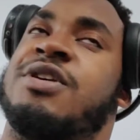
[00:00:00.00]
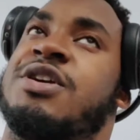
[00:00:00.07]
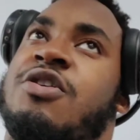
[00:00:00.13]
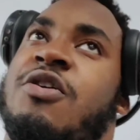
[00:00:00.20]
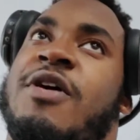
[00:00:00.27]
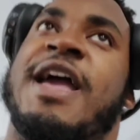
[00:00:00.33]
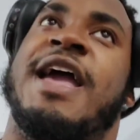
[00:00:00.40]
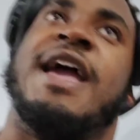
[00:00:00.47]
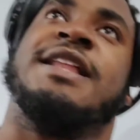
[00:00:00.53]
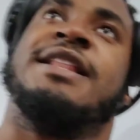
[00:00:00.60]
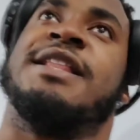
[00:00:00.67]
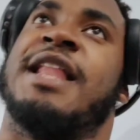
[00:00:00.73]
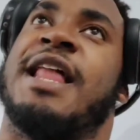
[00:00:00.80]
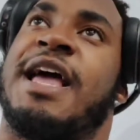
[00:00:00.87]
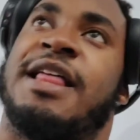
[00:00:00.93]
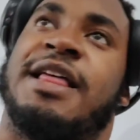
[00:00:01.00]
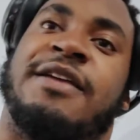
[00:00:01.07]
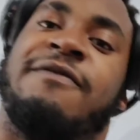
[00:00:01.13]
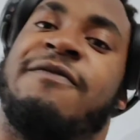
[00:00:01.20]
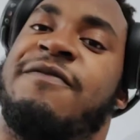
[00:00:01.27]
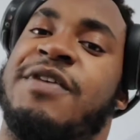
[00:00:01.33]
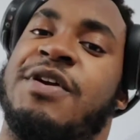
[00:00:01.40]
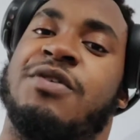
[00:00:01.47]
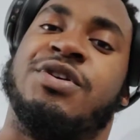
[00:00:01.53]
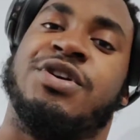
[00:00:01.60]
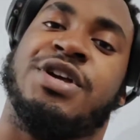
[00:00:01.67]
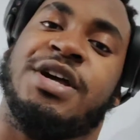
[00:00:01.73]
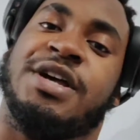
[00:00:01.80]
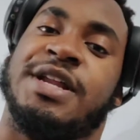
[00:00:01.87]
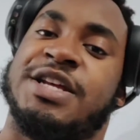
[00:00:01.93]
you can go ahead and like feel
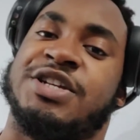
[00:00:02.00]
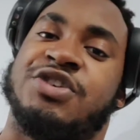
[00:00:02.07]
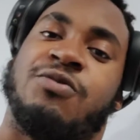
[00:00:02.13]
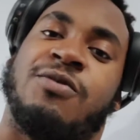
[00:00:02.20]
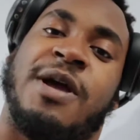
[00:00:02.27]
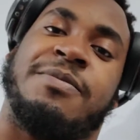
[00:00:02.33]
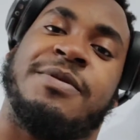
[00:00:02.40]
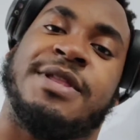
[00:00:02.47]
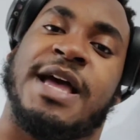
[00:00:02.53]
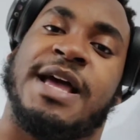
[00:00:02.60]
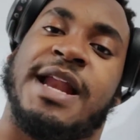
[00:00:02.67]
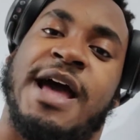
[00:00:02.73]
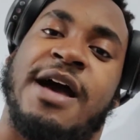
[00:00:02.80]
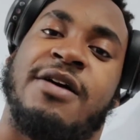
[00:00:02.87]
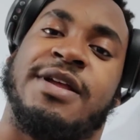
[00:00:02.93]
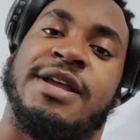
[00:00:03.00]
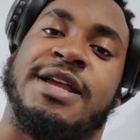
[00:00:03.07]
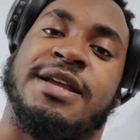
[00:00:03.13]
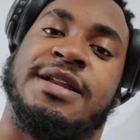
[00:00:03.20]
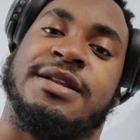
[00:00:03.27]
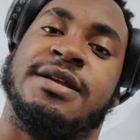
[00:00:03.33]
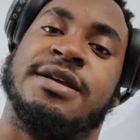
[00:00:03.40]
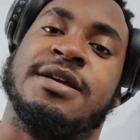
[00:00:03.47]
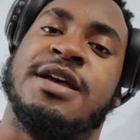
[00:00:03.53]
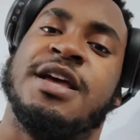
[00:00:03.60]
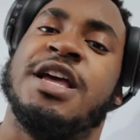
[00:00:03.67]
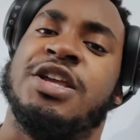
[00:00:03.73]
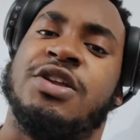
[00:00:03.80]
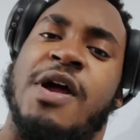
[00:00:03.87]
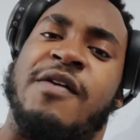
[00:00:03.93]
good as you're repping that out, and
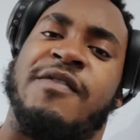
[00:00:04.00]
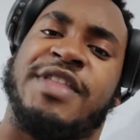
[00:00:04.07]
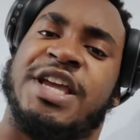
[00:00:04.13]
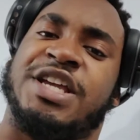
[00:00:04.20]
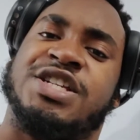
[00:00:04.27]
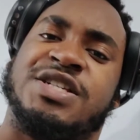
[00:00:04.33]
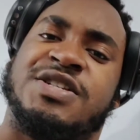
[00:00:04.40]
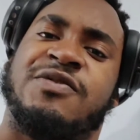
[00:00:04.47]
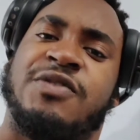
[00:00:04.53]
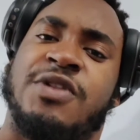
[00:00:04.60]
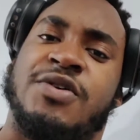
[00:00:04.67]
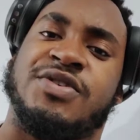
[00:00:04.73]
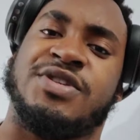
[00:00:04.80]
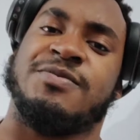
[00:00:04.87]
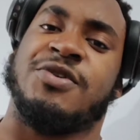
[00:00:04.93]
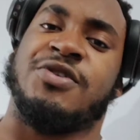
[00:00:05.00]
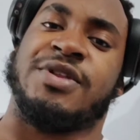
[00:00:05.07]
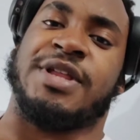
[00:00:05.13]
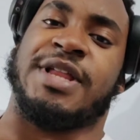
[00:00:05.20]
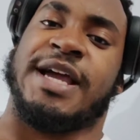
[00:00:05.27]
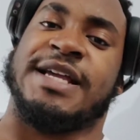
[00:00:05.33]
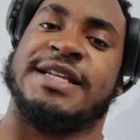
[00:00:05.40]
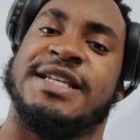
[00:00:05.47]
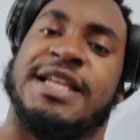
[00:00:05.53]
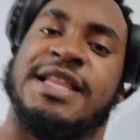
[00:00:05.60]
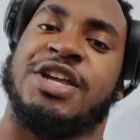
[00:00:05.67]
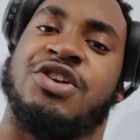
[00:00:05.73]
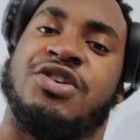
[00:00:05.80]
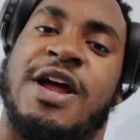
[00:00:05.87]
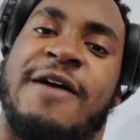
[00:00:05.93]
everything just flows smoothly. Like I
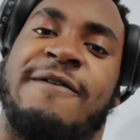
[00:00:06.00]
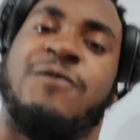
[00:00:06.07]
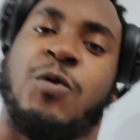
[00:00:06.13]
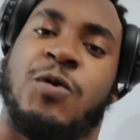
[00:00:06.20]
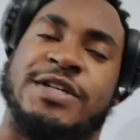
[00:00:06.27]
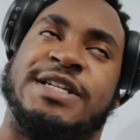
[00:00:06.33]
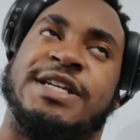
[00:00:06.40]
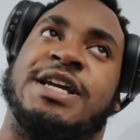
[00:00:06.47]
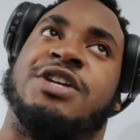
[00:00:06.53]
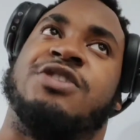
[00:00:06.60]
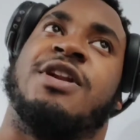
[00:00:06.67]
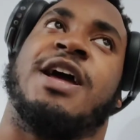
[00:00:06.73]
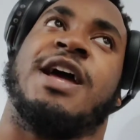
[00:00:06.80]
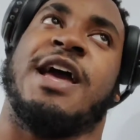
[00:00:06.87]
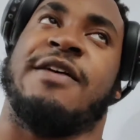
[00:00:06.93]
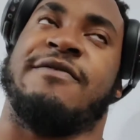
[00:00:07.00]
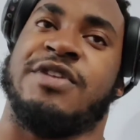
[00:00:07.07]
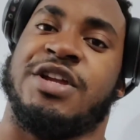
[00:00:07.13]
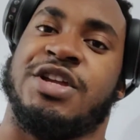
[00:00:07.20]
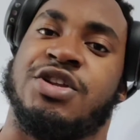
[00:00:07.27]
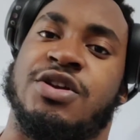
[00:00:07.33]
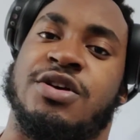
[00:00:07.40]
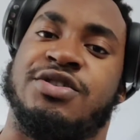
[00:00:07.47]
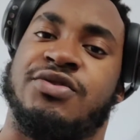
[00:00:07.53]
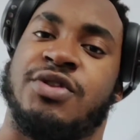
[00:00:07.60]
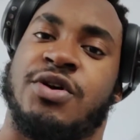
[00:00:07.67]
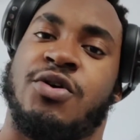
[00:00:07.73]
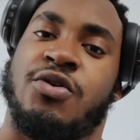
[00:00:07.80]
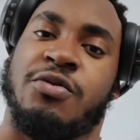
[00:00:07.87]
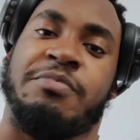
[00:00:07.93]
said, like you're not forcing it, you're not having to do
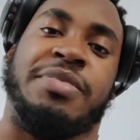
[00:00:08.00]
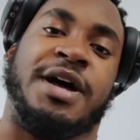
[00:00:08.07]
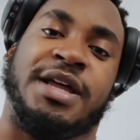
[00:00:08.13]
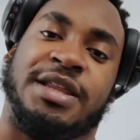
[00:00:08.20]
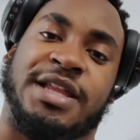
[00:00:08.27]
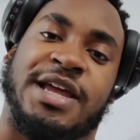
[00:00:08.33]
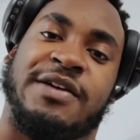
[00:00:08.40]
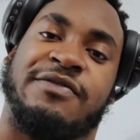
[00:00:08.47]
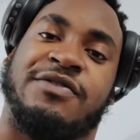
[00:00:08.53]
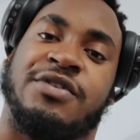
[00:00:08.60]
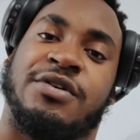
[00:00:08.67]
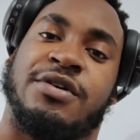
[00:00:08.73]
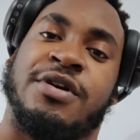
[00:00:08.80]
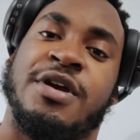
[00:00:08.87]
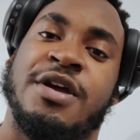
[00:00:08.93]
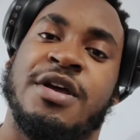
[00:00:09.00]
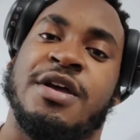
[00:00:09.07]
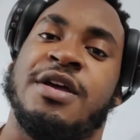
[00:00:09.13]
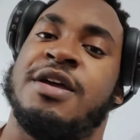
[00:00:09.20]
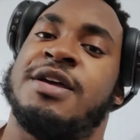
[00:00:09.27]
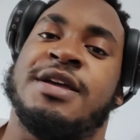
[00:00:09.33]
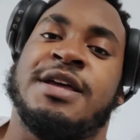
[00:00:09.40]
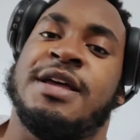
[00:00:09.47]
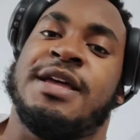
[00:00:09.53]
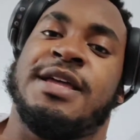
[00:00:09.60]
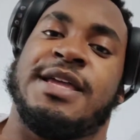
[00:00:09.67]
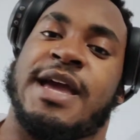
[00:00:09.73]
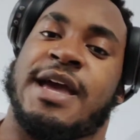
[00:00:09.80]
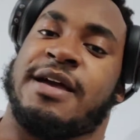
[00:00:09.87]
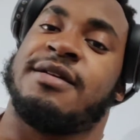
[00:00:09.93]
the whole butt lift or
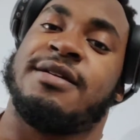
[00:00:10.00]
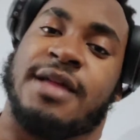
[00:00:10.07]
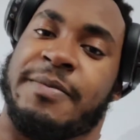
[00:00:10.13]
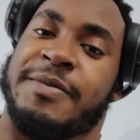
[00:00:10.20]
you